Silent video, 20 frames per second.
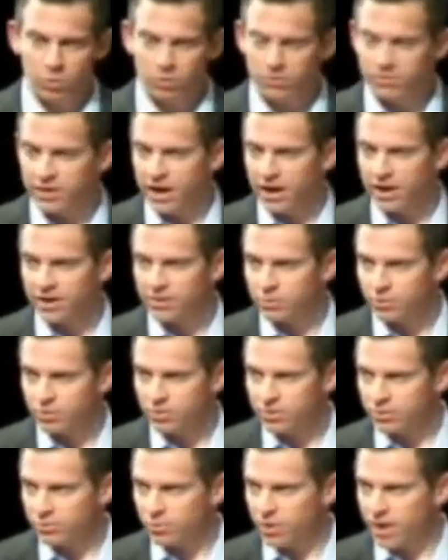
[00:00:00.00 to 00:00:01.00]
more
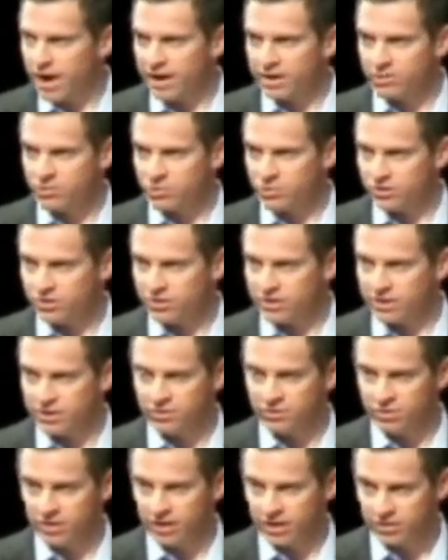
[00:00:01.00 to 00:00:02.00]
valuable than rats
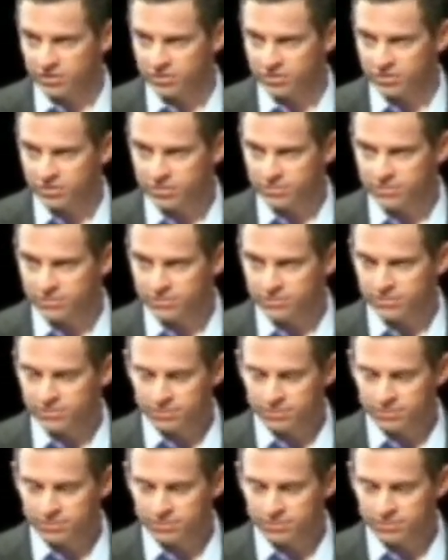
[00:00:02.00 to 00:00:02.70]
or insects.